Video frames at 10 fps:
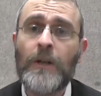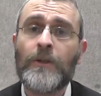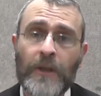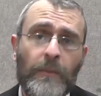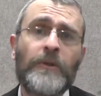
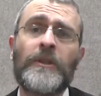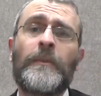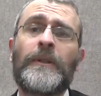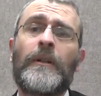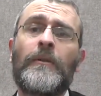So Moshe has
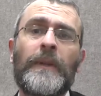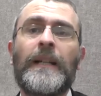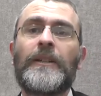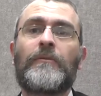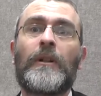been told
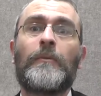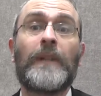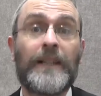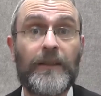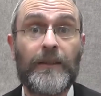Bnei Yisrael will
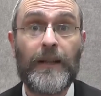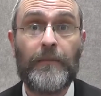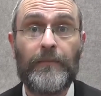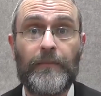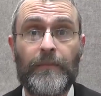listen to
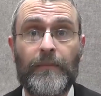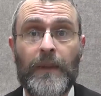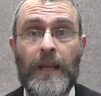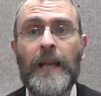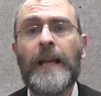him.
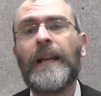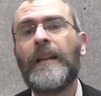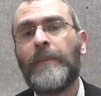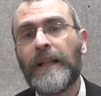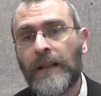In
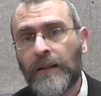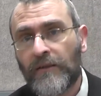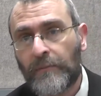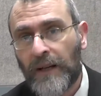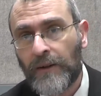the beginning
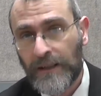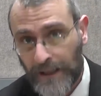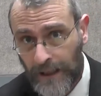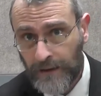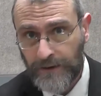of Perek
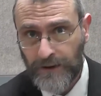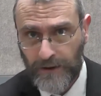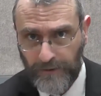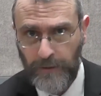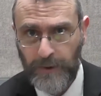Dalet,
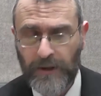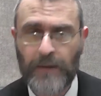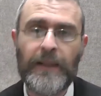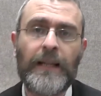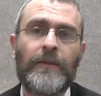just a few
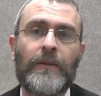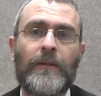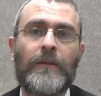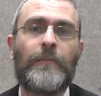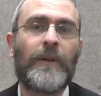psukim later, the